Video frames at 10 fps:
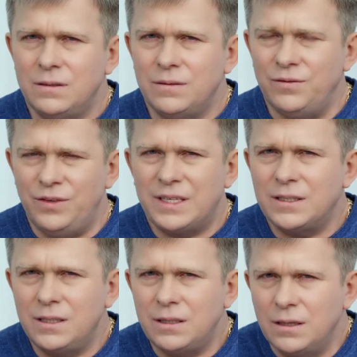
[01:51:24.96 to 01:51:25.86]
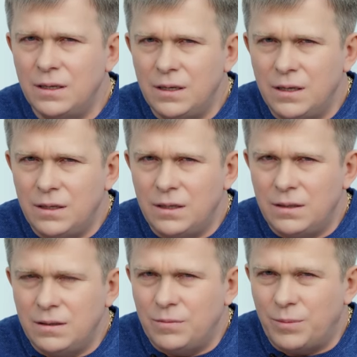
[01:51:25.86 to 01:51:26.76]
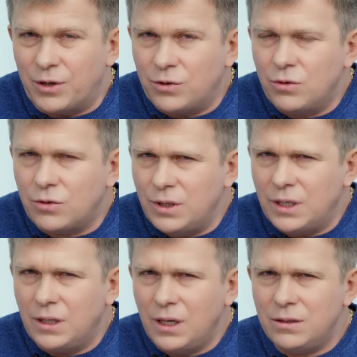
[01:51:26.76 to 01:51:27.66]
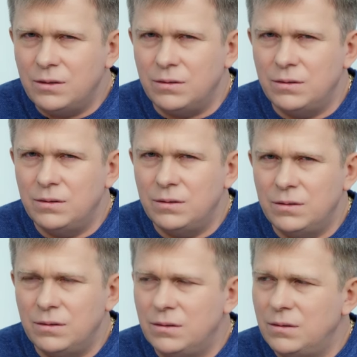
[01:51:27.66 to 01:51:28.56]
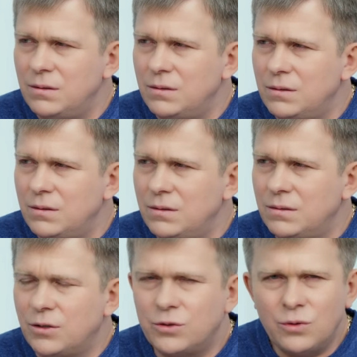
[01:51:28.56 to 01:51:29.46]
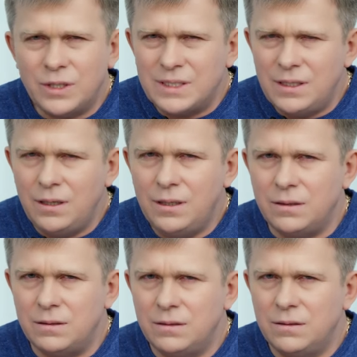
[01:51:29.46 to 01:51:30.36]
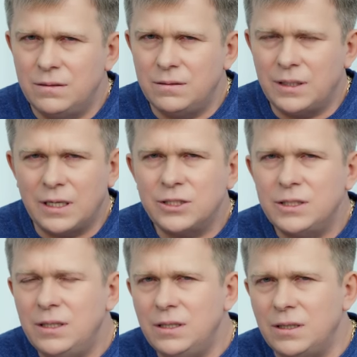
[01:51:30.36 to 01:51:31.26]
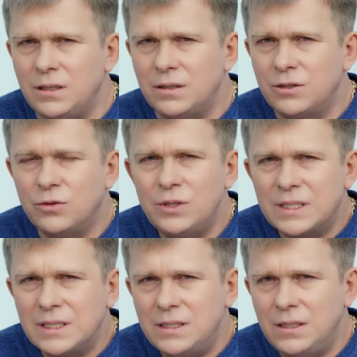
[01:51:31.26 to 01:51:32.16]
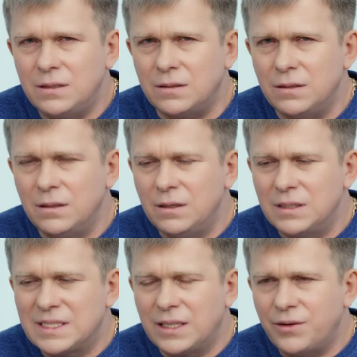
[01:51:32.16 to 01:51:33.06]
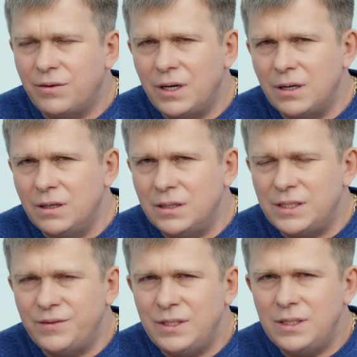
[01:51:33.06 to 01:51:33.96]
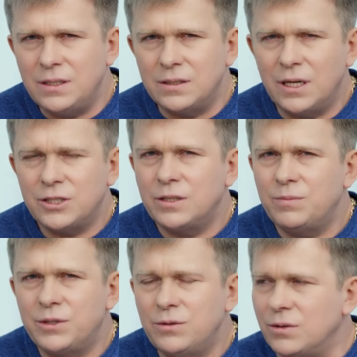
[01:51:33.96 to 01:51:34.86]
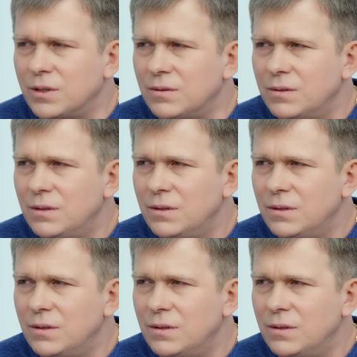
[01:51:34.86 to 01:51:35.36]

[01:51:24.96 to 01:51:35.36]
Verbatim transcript: The alive ones, faithful to the Prophet and Allah. Who divided our religions? Who, pardon me, distorted the words of our prophets and why?